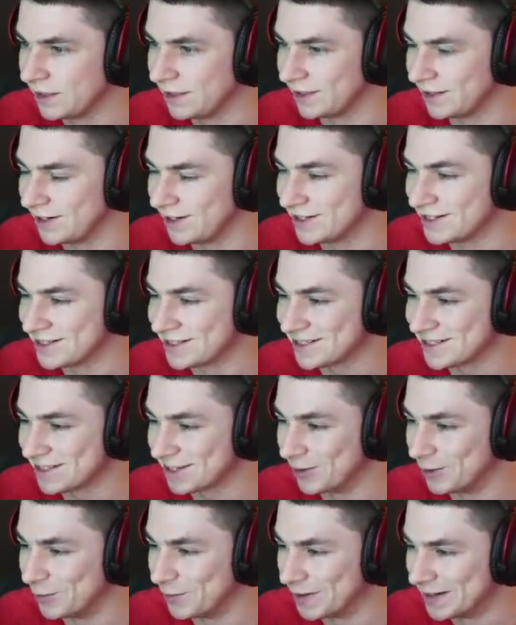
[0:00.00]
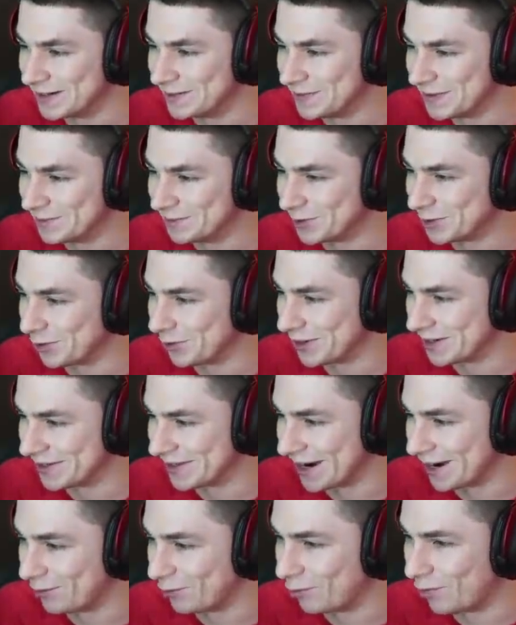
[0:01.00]
there's so many people going to
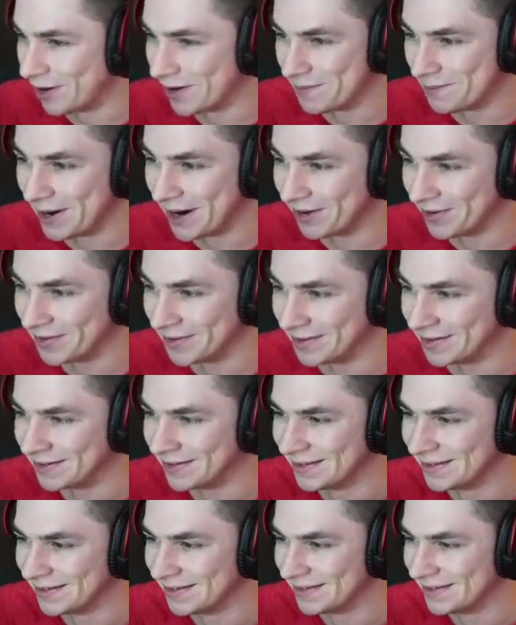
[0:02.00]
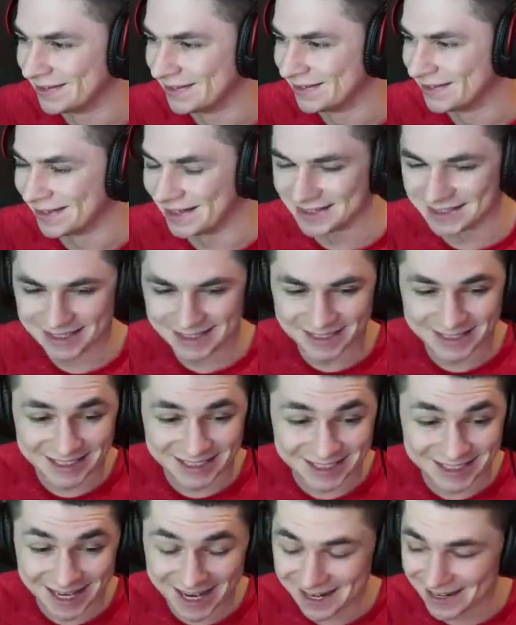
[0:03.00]
that one mountain. That's
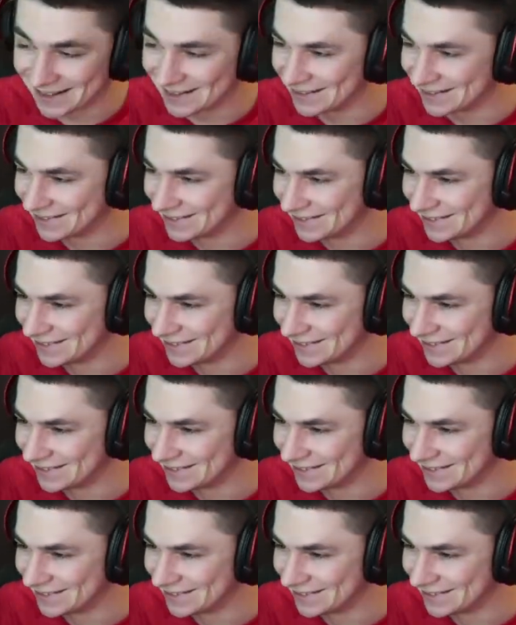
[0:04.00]
insane.